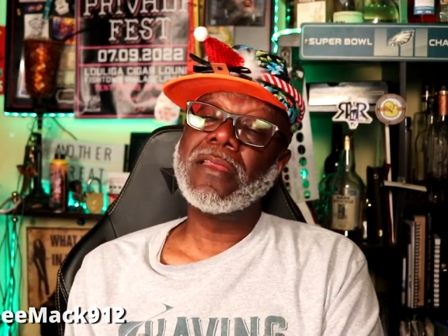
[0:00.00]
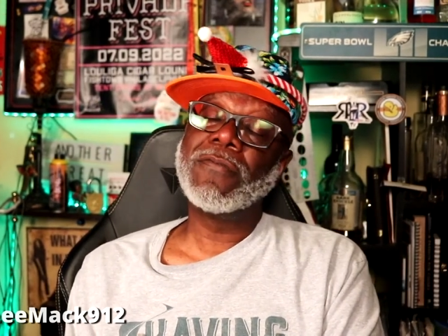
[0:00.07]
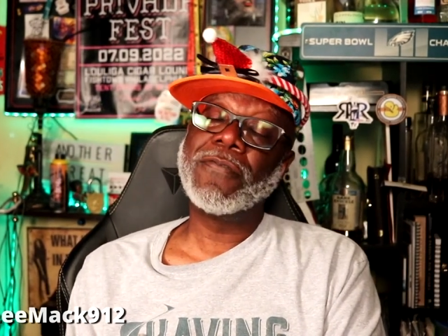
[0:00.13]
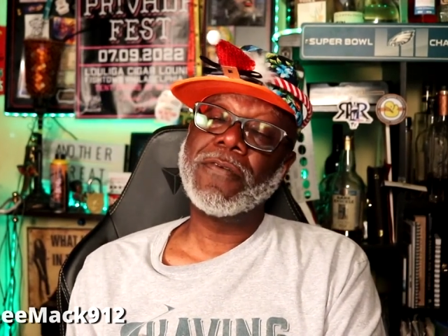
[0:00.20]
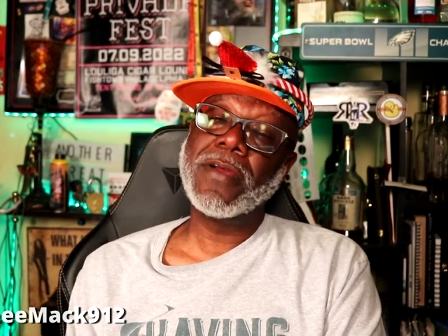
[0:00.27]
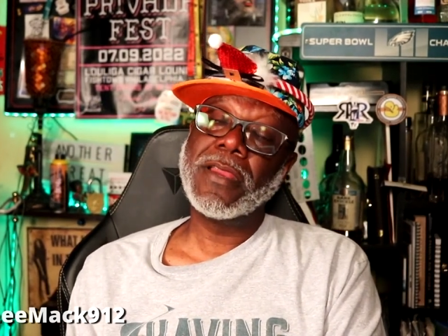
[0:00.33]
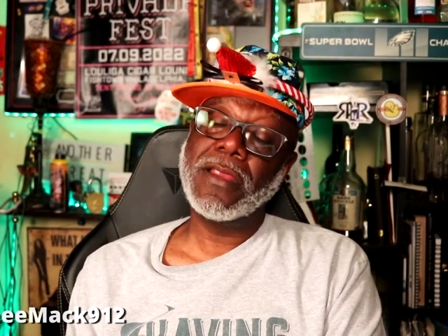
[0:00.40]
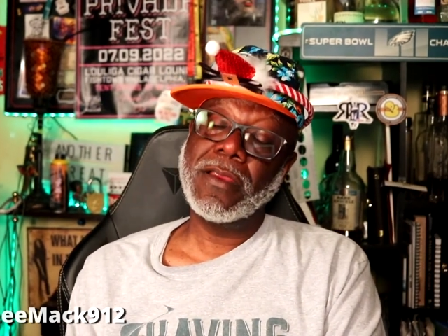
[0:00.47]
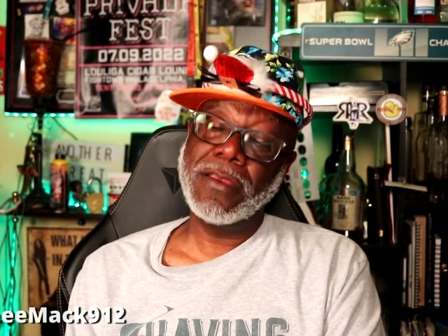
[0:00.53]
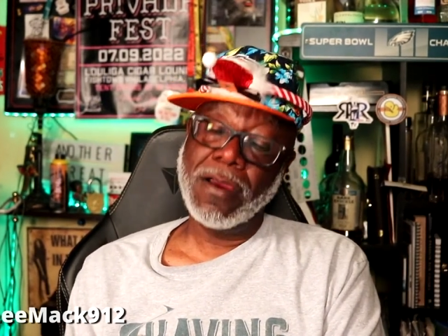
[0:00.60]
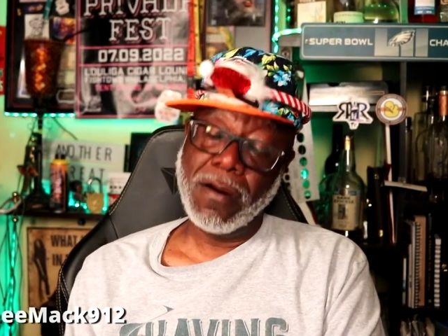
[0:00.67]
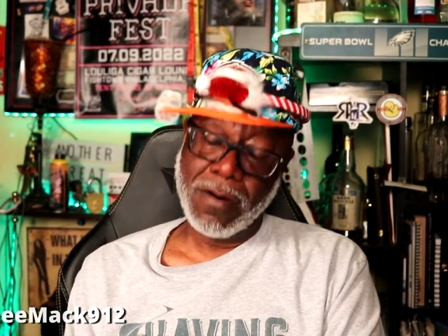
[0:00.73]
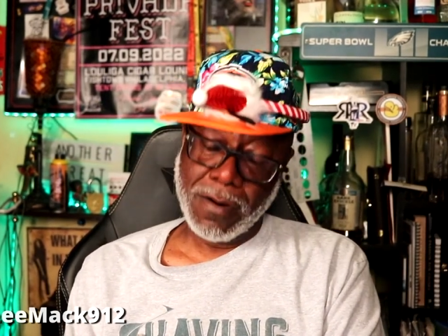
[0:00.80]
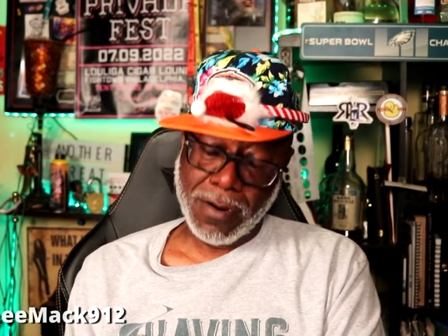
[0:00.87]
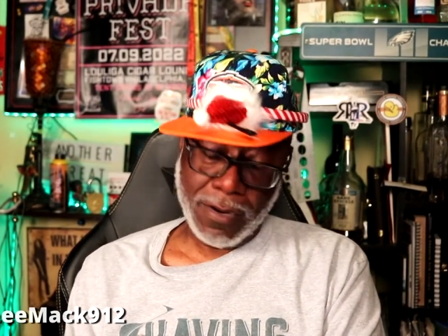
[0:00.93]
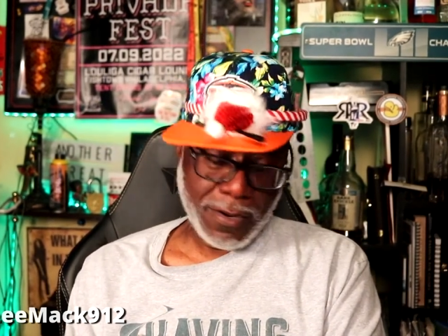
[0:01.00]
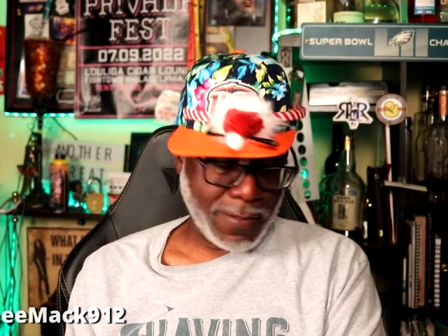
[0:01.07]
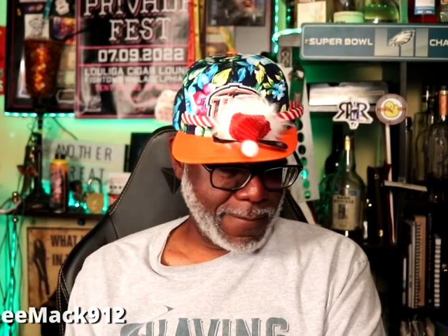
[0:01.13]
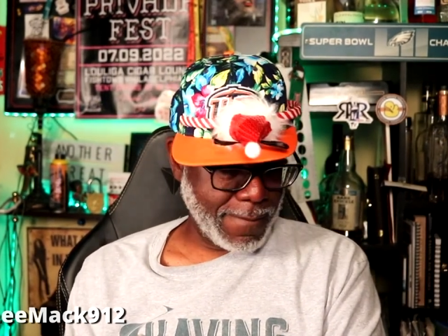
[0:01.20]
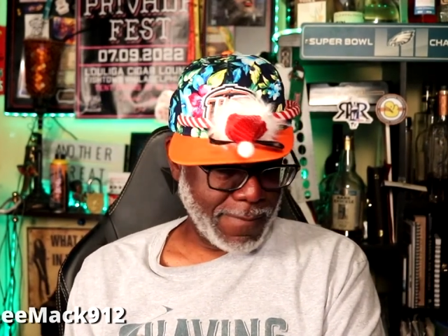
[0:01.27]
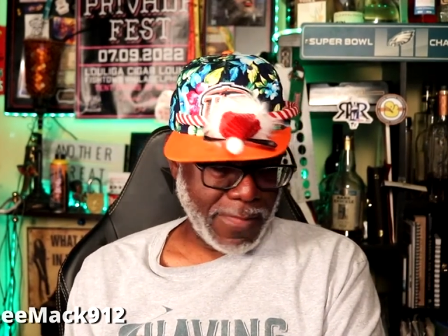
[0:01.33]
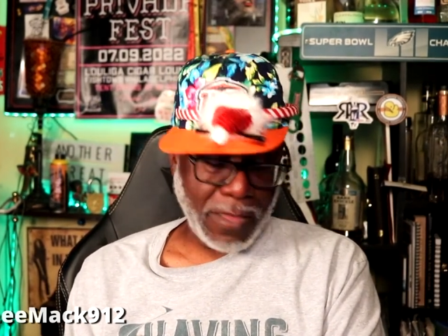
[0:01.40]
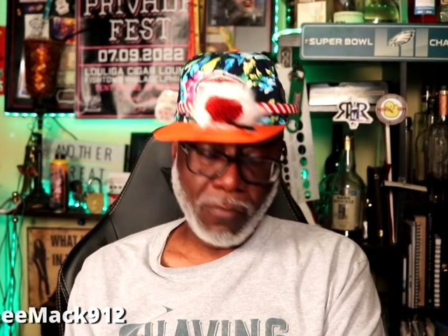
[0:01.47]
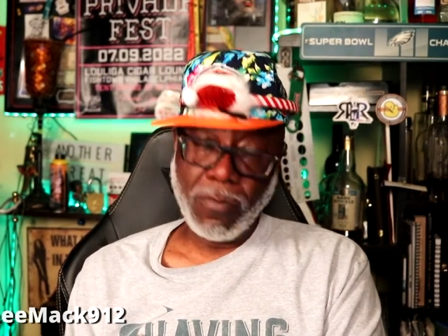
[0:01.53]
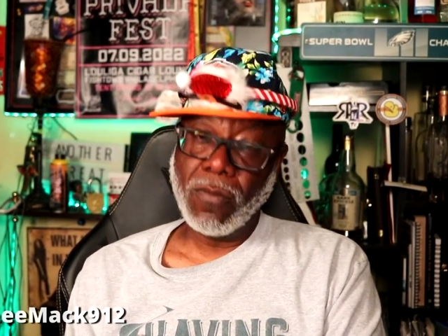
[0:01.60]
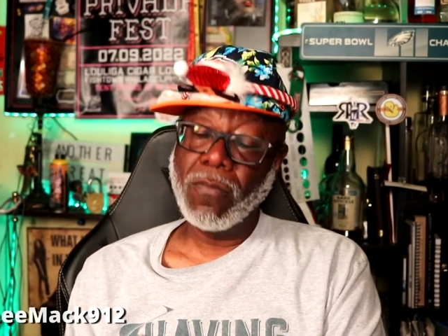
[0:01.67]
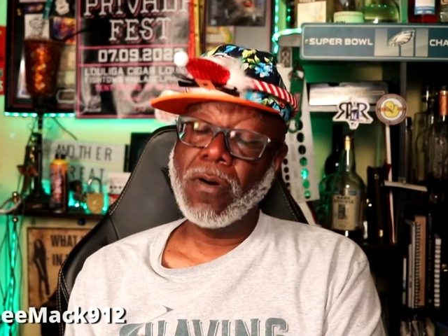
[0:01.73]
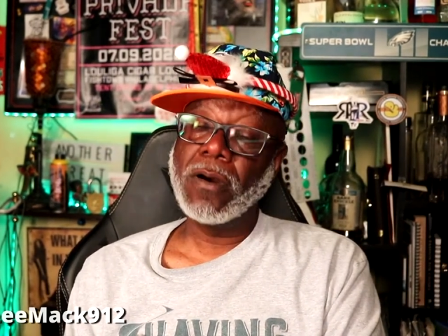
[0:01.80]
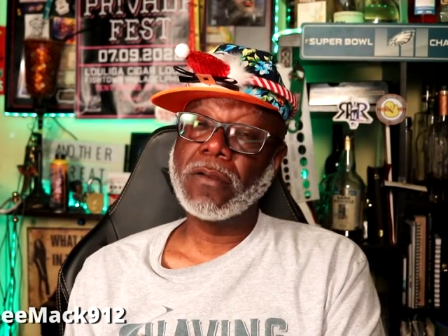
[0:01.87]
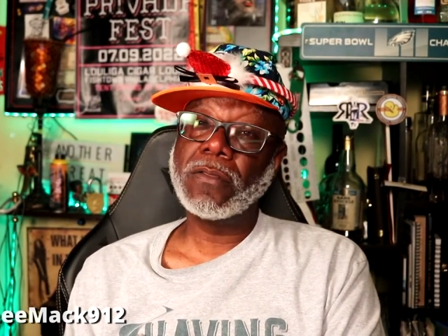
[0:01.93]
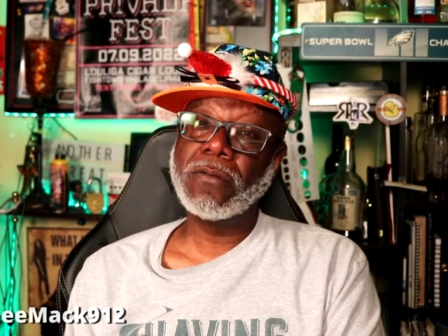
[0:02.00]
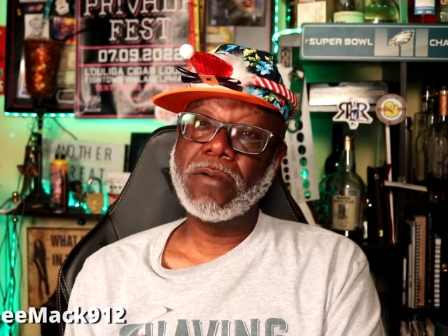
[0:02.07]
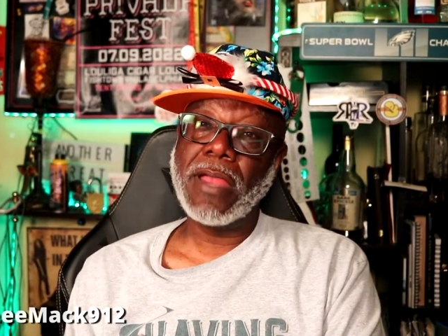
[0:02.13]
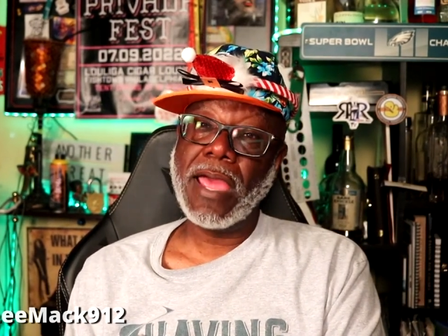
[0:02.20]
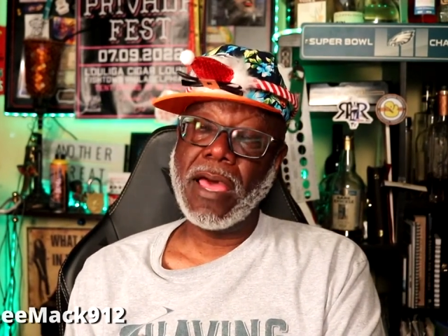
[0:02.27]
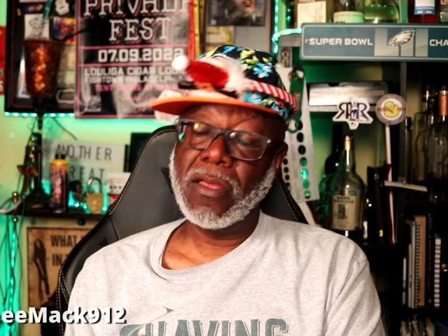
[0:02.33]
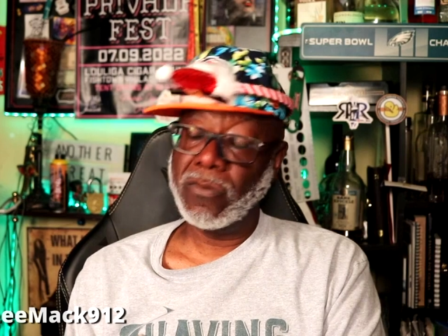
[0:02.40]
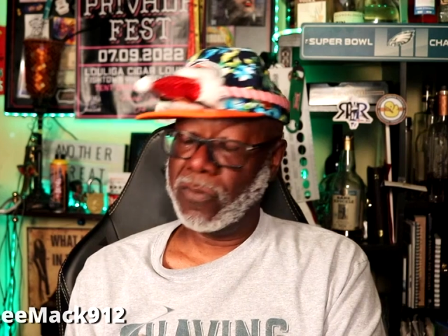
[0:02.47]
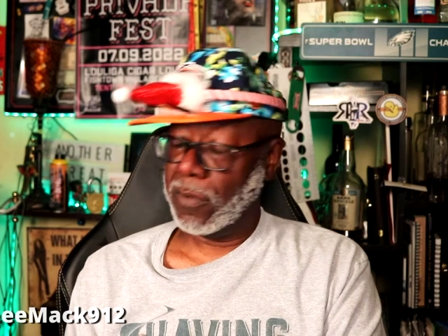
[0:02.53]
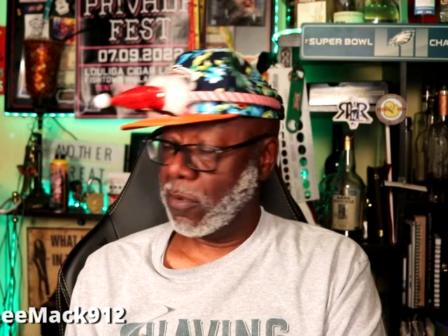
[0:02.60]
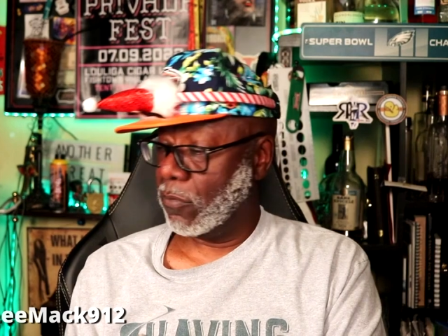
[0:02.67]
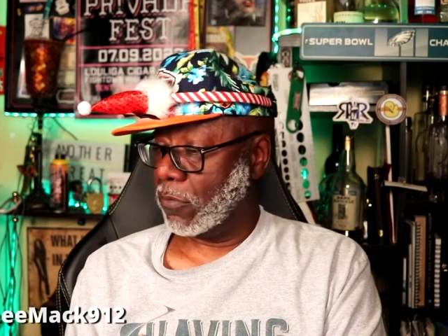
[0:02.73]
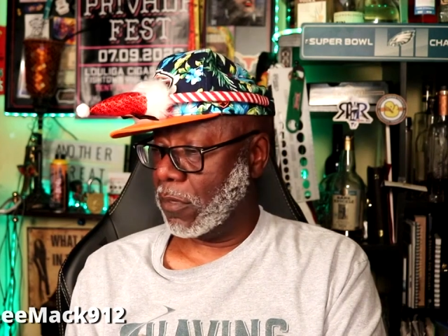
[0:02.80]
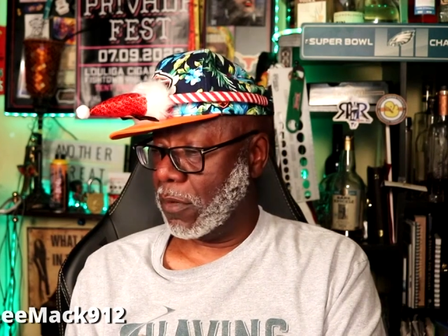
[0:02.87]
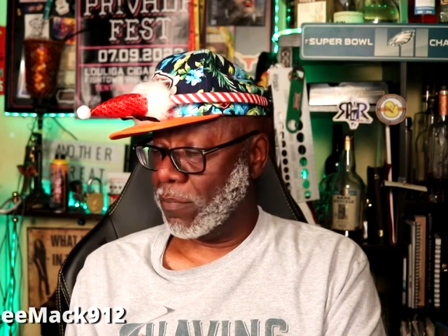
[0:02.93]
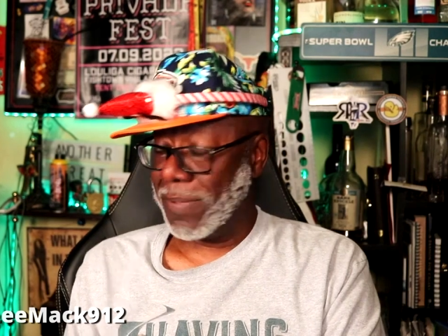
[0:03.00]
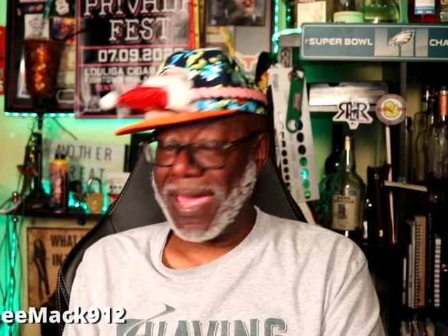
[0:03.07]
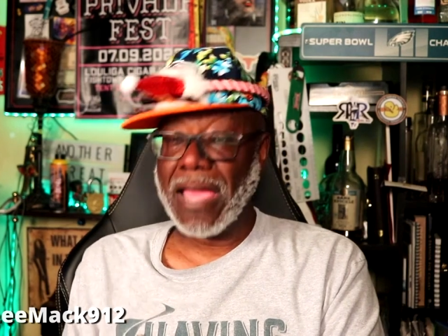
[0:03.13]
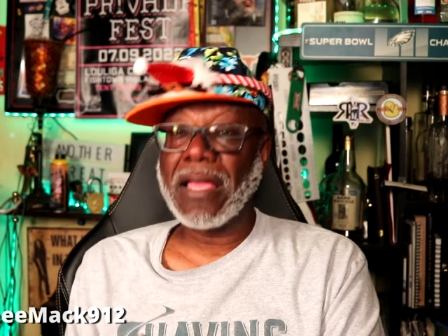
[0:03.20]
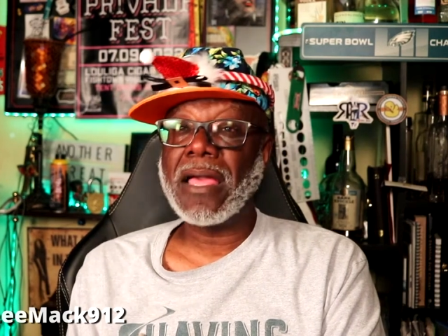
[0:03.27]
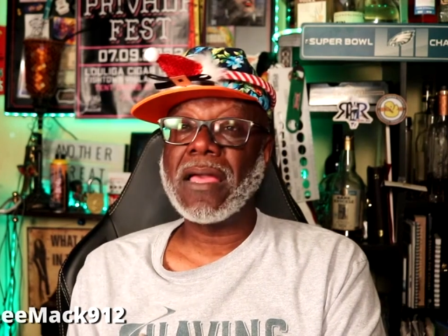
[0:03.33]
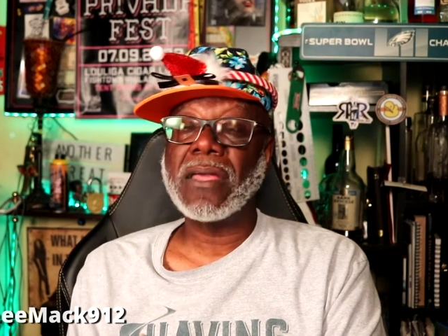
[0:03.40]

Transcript: in the front yard and we'll walk through the house and go to the back.